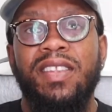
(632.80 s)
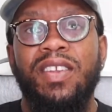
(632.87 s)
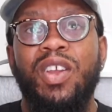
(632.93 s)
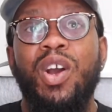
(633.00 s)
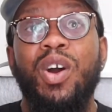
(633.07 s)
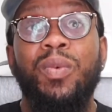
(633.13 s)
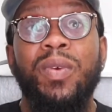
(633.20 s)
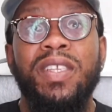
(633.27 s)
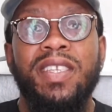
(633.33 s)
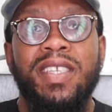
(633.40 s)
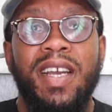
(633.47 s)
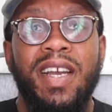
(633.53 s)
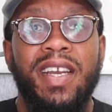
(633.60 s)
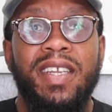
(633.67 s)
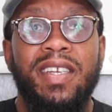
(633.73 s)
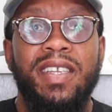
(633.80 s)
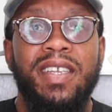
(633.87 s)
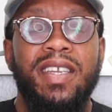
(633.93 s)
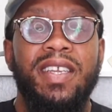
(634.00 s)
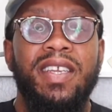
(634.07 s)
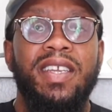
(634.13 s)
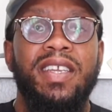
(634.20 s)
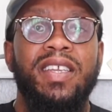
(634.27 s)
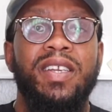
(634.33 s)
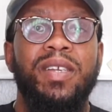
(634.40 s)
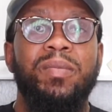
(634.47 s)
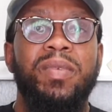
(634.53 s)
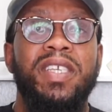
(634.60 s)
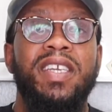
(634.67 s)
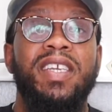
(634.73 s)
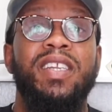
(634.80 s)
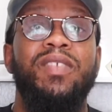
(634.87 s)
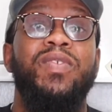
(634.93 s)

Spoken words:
coincide. You know what I'm saying?